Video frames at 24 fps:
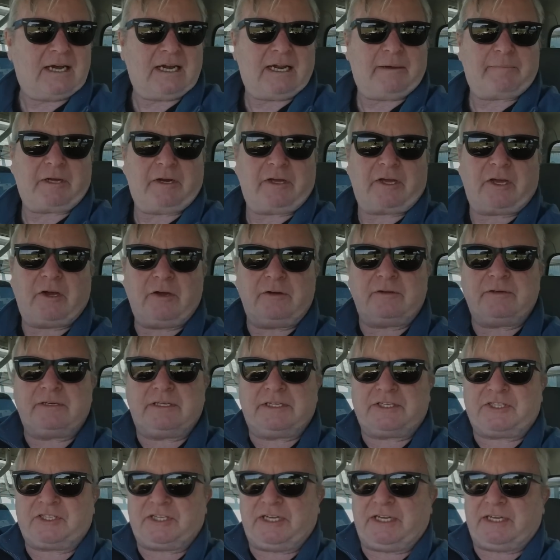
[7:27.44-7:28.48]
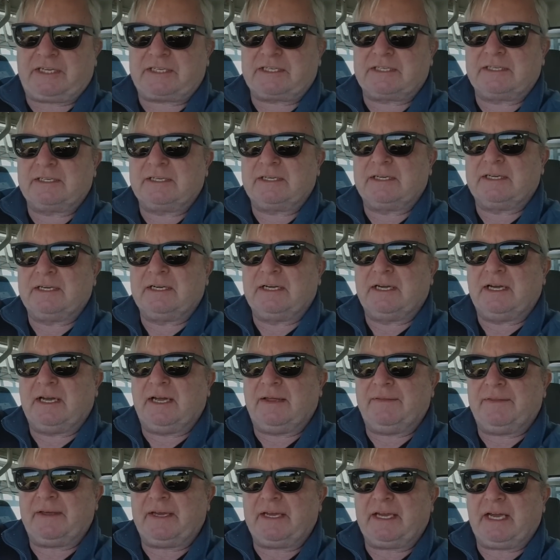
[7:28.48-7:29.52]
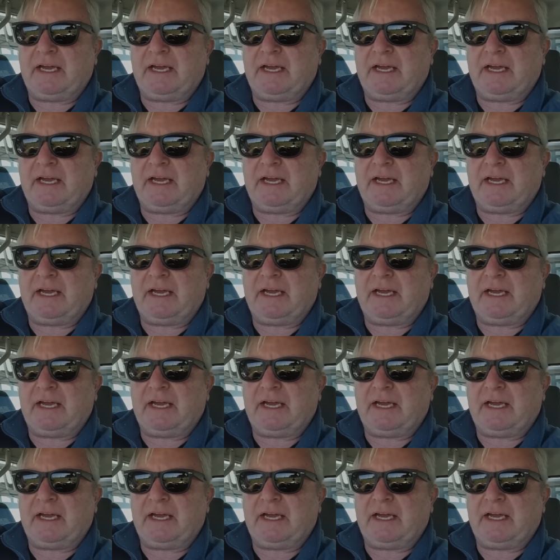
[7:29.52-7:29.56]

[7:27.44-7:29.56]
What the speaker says: and I'm going to go and see it. And